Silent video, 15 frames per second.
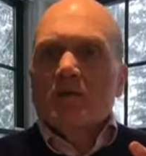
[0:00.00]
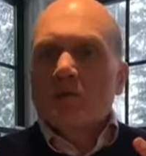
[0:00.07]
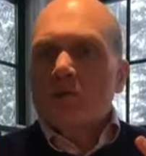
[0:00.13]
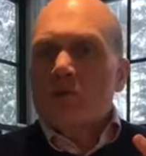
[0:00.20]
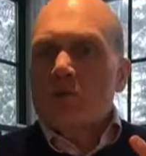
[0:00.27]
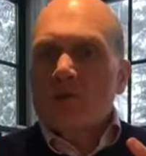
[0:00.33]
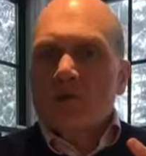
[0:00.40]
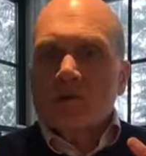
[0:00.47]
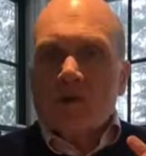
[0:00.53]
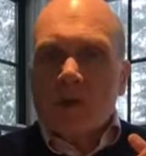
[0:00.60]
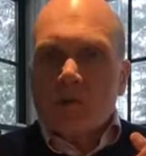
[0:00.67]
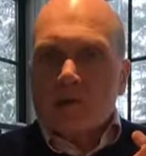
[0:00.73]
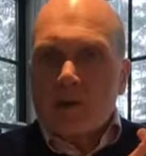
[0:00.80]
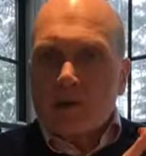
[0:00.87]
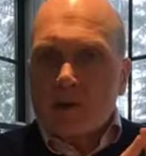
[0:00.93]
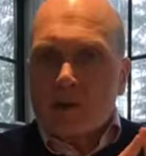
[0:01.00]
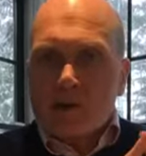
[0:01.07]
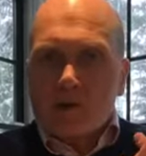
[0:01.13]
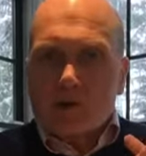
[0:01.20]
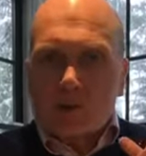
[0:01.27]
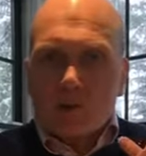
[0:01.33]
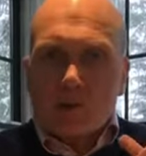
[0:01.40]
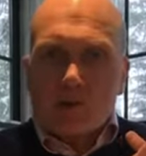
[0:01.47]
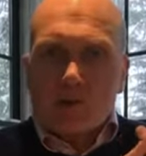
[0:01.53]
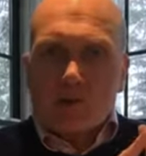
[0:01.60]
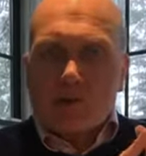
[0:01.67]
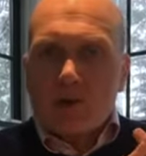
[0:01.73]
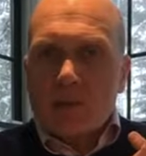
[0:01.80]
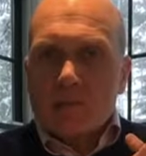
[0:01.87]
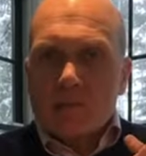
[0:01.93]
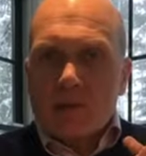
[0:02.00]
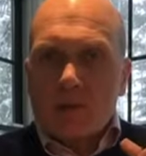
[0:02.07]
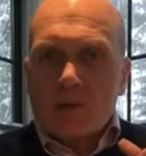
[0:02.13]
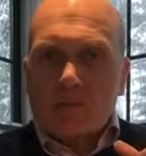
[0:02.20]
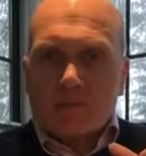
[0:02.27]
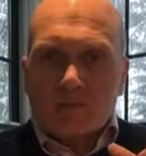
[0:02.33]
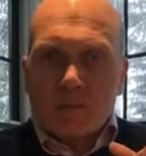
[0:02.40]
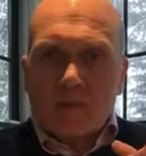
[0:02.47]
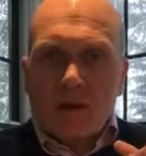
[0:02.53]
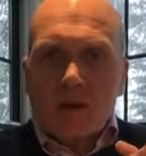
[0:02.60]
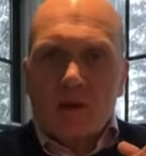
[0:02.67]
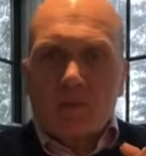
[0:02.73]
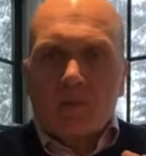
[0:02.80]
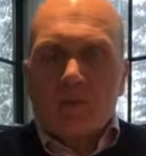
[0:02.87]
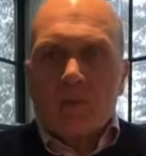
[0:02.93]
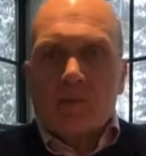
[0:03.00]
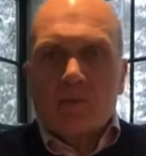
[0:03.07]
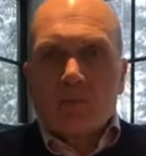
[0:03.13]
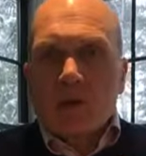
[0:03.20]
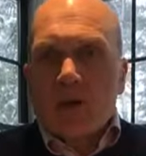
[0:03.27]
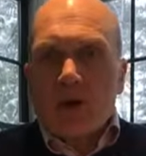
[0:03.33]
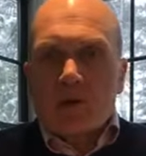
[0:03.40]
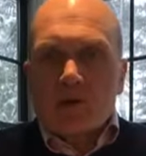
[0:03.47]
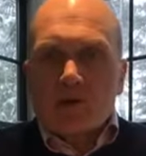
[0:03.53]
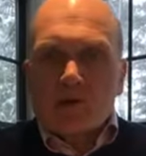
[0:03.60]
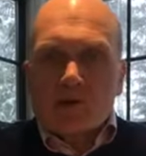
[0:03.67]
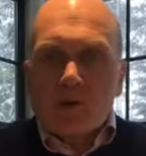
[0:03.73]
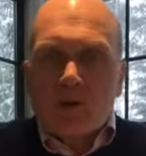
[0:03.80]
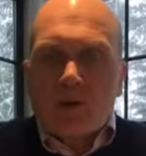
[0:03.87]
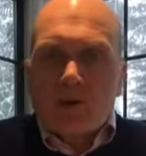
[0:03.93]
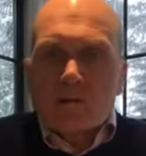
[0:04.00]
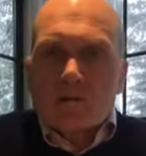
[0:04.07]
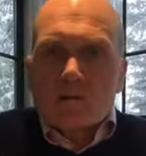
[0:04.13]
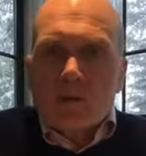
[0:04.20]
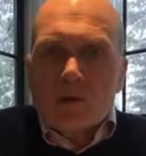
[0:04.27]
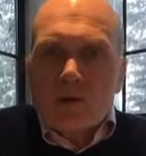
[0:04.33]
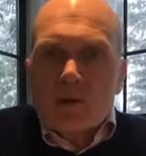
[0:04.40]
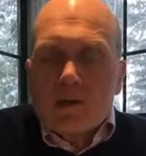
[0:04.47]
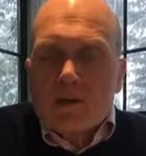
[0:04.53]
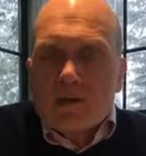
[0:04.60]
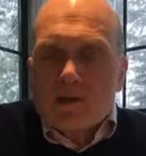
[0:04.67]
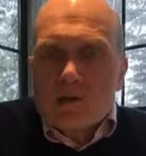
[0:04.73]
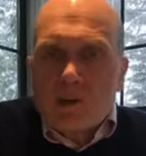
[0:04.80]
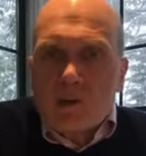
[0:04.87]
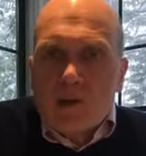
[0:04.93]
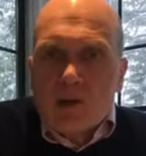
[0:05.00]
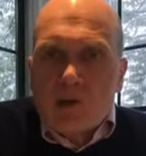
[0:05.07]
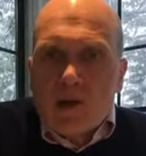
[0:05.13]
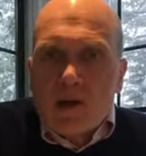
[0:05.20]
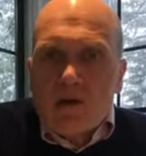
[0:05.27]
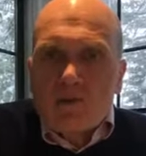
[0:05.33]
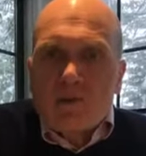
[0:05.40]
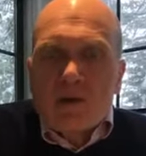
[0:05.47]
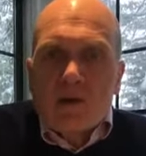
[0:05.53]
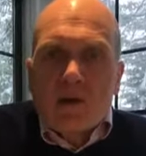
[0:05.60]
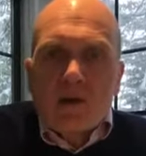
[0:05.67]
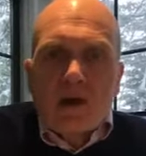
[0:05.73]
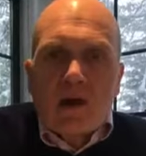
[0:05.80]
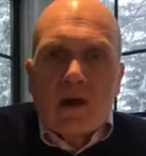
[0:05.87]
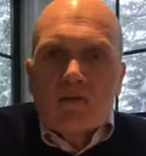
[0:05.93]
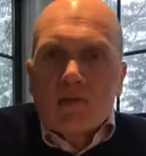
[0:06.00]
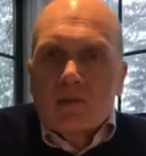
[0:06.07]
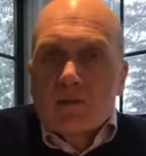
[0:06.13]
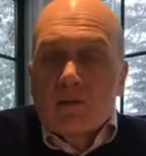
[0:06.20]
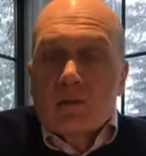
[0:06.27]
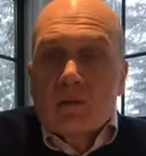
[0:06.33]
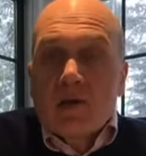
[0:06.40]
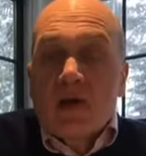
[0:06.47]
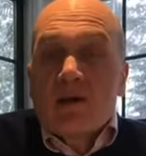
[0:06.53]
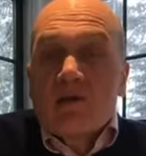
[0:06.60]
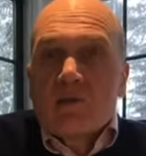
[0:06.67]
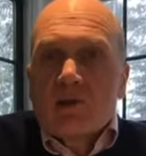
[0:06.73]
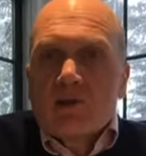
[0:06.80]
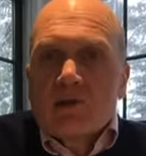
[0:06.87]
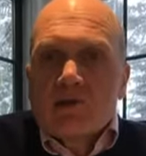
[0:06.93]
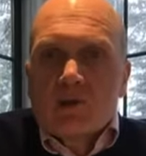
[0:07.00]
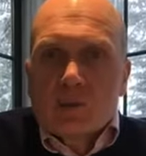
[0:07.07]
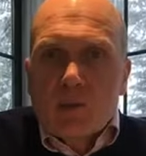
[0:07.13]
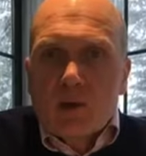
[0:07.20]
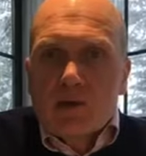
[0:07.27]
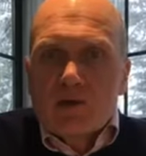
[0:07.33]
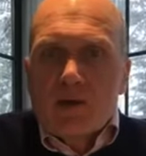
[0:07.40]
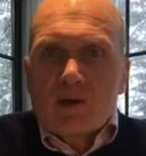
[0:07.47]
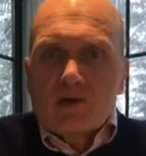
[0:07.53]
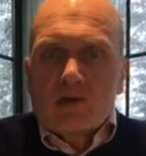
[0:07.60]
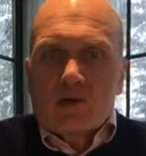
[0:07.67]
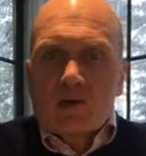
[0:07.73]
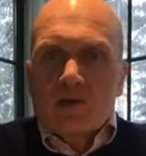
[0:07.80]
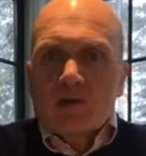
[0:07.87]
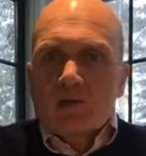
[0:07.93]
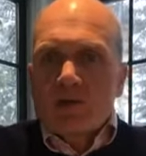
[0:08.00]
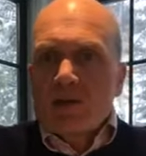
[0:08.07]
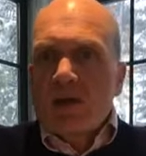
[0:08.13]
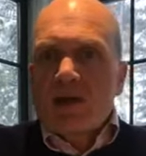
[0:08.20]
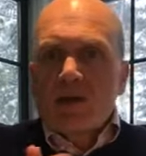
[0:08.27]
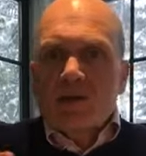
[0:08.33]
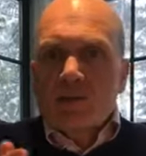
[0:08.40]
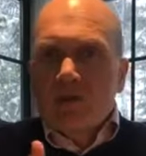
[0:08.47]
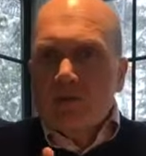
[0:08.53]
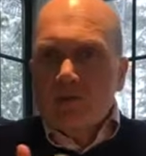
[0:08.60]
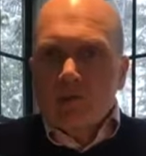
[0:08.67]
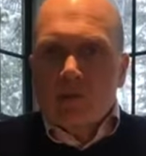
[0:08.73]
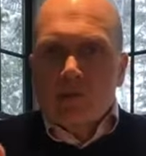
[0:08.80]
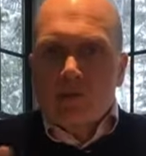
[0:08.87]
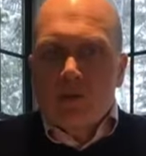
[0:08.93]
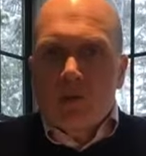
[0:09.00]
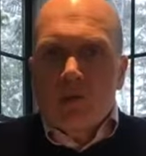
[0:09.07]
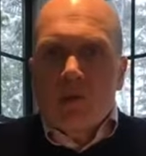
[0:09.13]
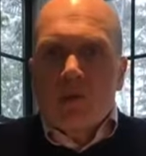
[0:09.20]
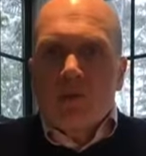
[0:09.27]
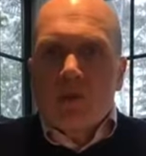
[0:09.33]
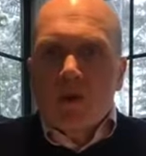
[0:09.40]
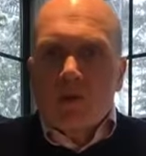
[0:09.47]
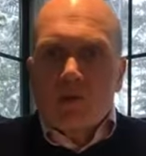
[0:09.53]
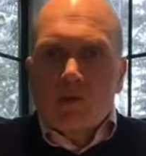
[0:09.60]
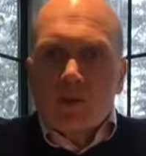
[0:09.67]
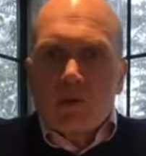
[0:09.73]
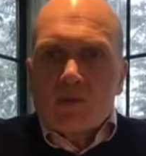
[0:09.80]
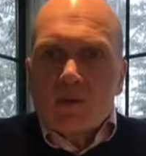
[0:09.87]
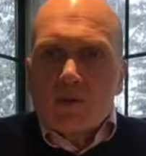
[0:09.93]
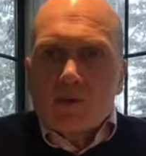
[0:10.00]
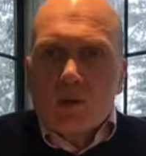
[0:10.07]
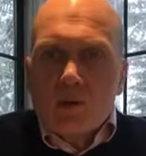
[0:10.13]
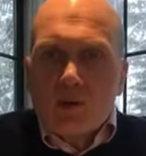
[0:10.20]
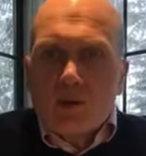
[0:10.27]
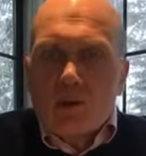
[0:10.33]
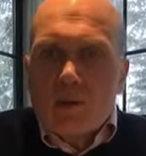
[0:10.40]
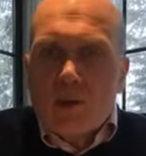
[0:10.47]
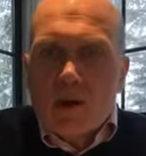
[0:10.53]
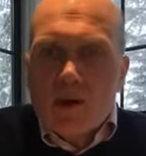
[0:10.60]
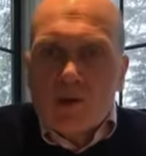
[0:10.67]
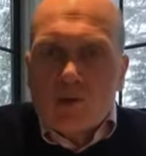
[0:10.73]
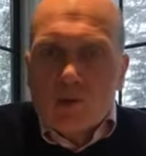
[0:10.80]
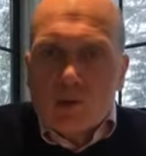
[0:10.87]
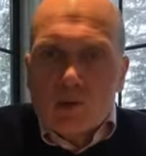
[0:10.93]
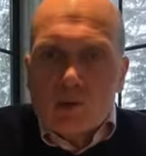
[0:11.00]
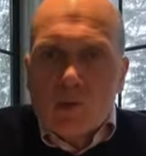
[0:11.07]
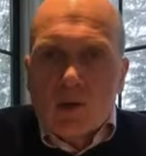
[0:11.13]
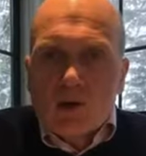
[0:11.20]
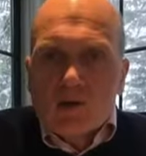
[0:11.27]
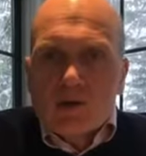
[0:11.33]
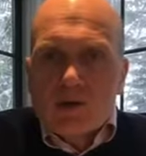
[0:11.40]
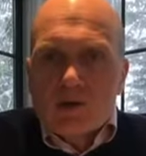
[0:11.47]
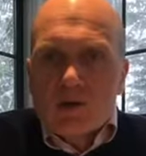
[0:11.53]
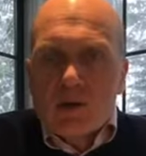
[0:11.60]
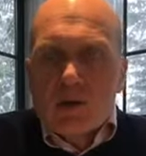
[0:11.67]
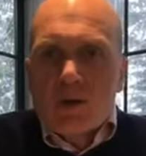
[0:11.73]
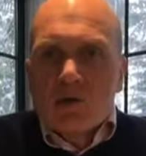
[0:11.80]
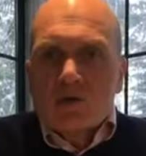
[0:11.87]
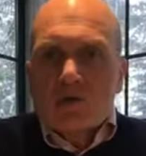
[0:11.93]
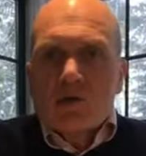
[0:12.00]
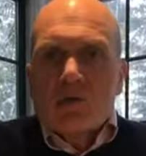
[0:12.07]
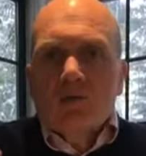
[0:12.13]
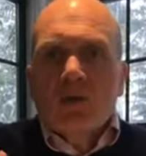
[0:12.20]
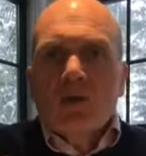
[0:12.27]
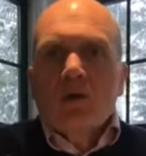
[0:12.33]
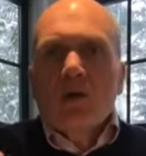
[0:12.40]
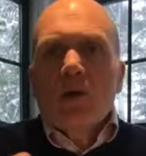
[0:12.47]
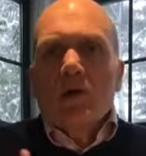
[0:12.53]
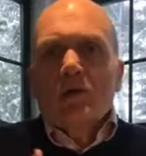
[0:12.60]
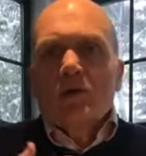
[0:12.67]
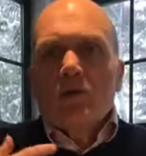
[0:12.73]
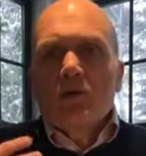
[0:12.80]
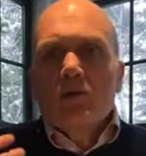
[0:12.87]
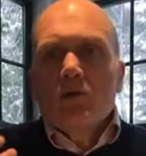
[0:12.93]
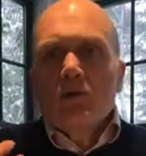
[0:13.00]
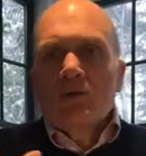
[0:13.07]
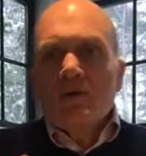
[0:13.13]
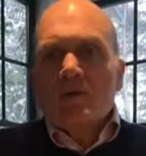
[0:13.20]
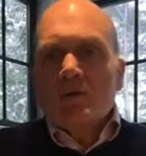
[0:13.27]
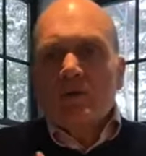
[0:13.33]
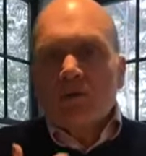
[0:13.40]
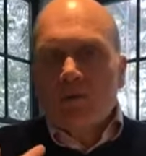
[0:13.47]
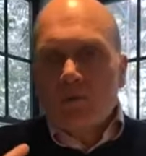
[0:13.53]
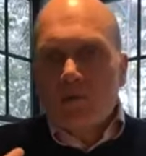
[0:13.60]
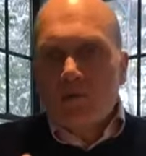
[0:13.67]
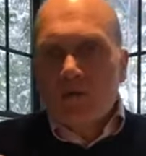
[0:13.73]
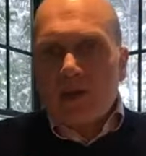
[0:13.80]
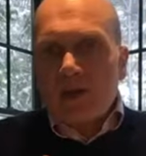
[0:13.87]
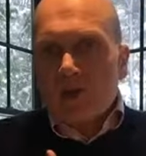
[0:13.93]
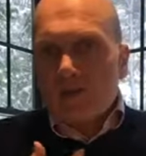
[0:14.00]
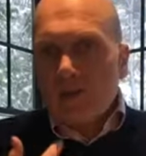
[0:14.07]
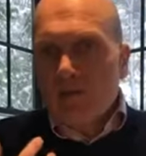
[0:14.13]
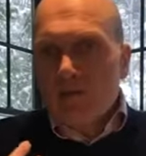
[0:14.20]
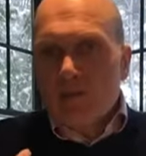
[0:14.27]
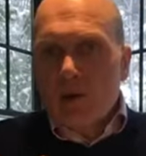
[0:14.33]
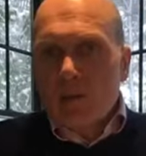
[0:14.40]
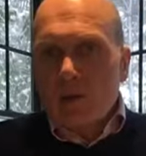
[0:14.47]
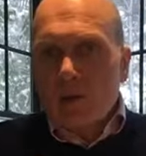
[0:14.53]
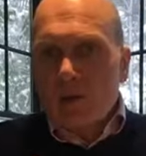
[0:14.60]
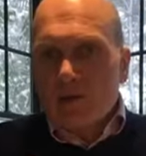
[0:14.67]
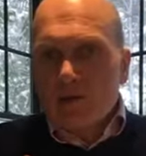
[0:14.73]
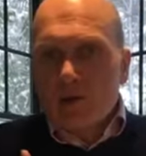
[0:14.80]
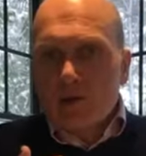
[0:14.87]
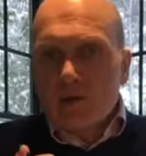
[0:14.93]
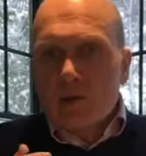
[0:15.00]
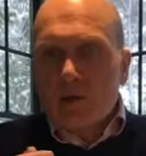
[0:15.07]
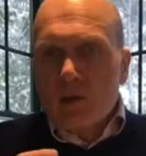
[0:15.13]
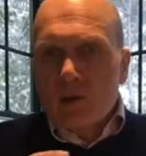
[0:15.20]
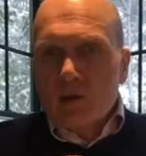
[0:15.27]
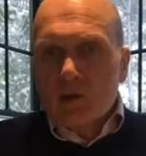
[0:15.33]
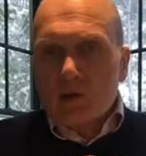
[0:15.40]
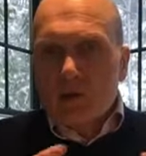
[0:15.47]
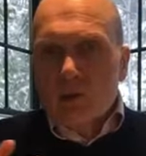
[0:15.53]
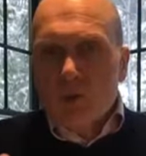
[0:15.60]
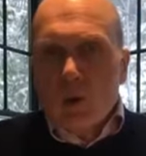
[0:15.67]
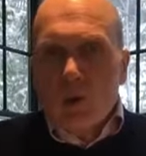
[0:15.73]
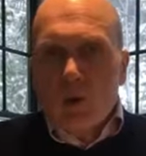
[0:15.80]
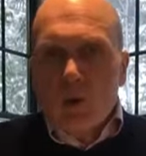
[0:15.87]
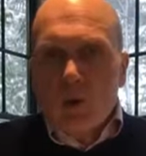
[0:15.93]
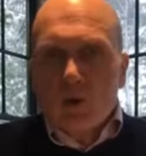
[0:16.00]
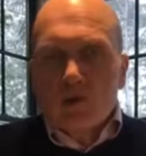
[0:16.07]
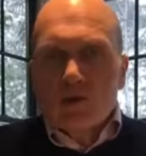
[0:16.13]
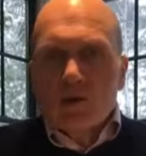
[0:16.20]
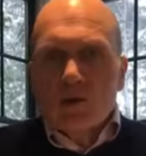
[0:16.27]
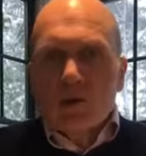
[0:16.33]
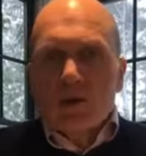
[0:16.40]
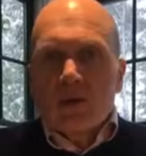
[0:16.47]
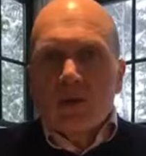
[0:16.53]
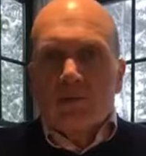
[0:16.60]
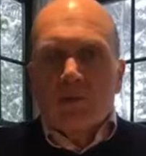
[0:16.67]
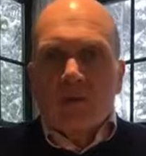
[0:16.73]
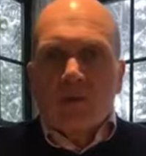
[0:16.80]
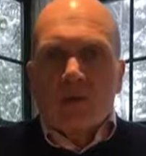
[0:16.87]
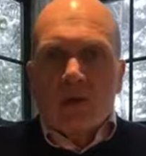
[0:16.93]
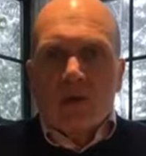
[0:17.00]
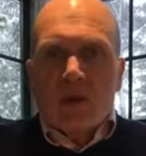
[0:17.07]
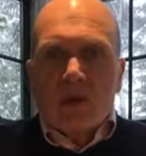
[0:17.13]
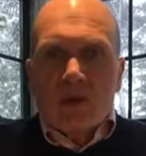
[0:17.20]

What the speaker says: using top 10 customers or top 10 suppliers in a separate graph, having line of business breakdown so you can see line of business by revenue growth and by gross margins. So you really want to use these financial frameworks to expose the